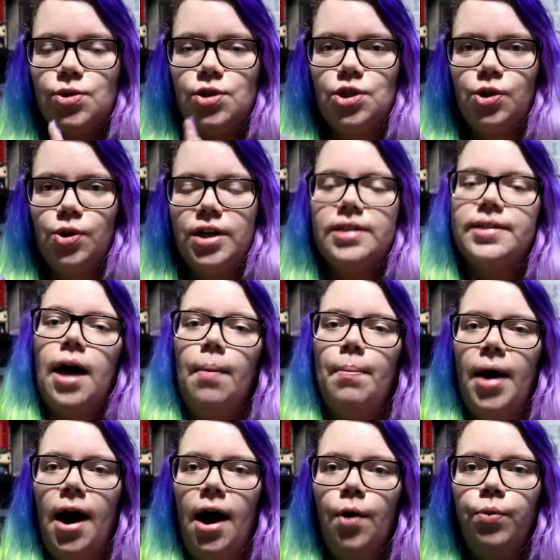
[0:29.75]
stories
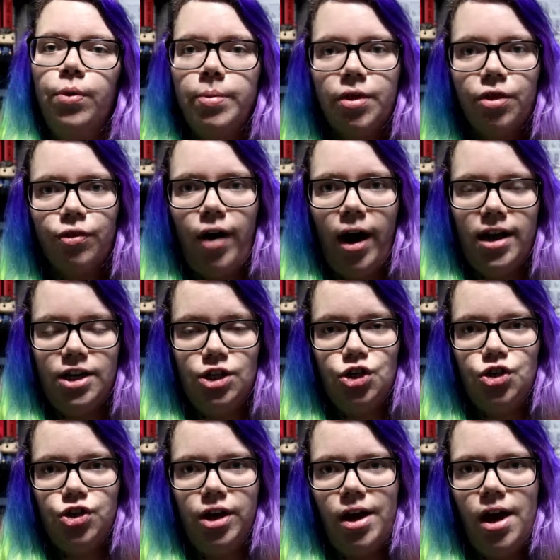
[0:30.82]
about women throughout
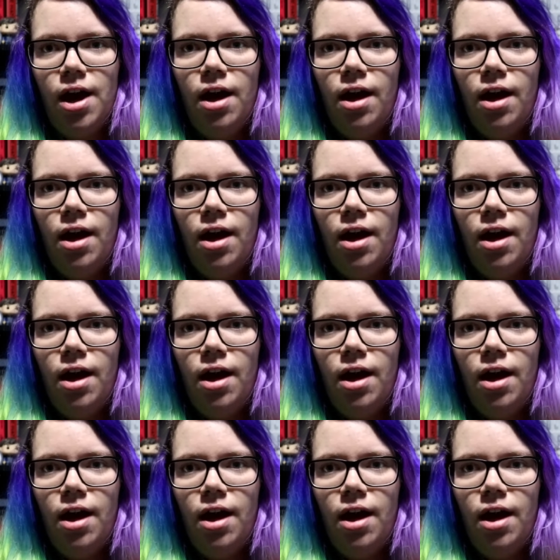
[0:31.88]
history